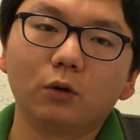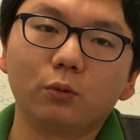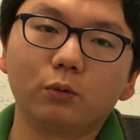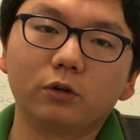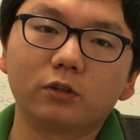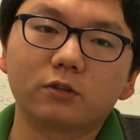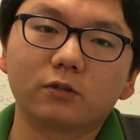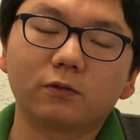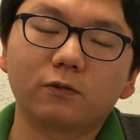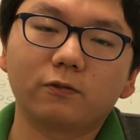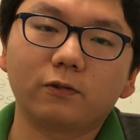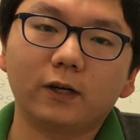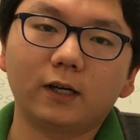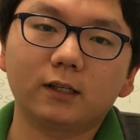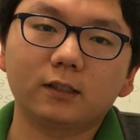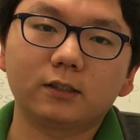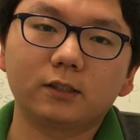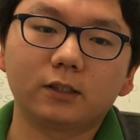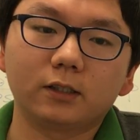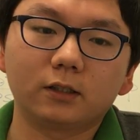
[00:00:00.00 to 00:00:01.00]
with
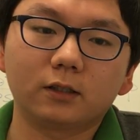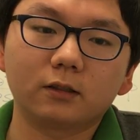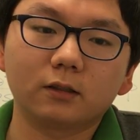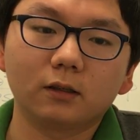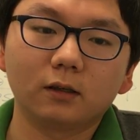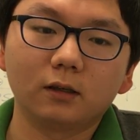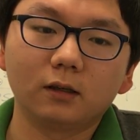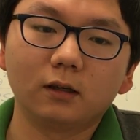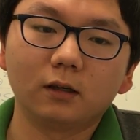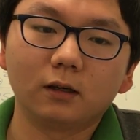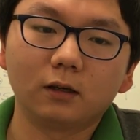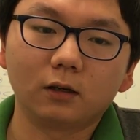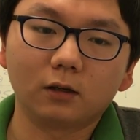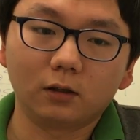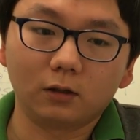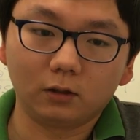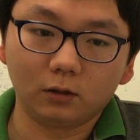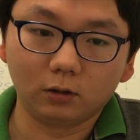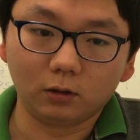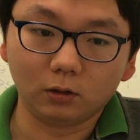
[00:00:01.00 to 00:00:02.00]
fatigue
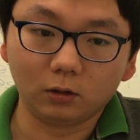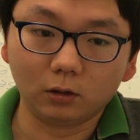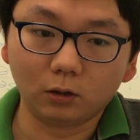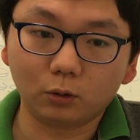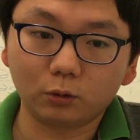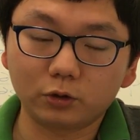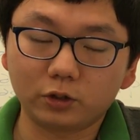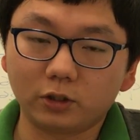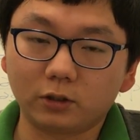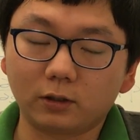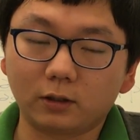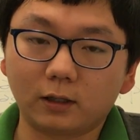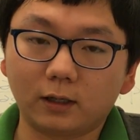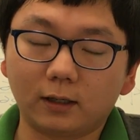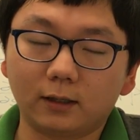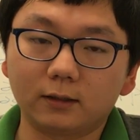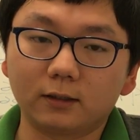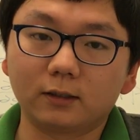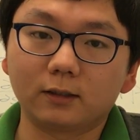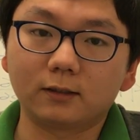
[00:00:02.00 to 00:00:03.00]
loading
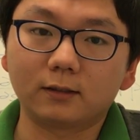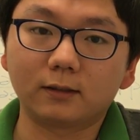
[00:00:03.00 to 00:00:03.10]
and